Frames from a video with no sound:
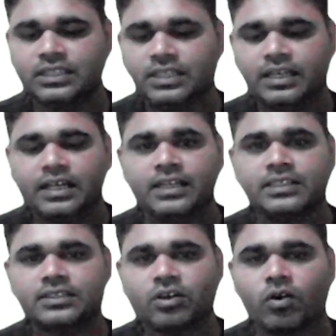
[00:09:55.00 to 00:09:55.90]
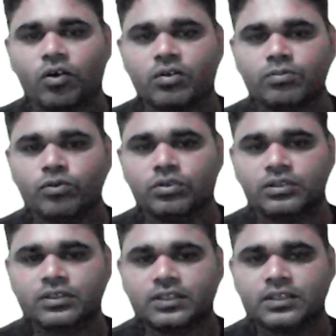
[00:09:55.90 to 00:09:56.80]
and the
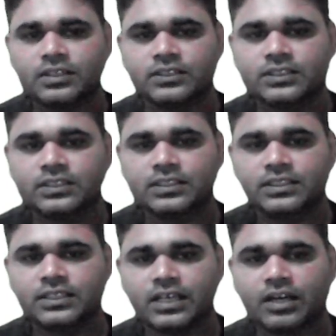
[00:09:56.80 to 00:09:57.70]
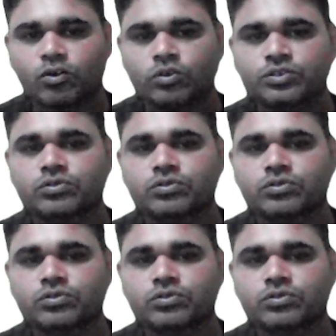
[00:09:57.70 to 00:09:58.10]
hormone are also